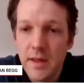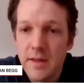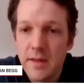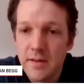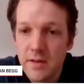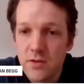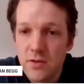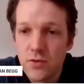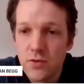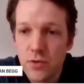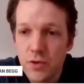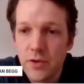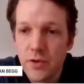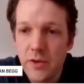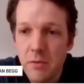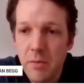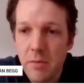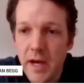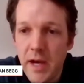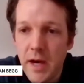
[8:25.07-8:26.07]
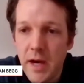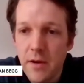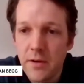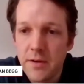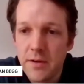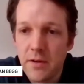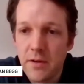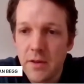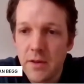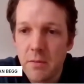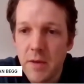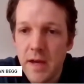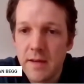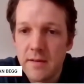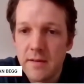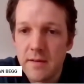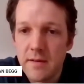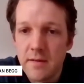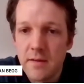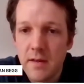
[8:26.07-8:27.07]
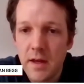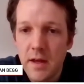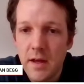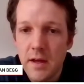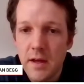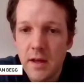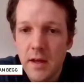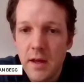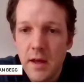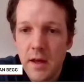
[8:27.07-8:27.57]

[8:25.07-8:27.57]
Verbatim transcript: these extraordinary powers, on the basis that,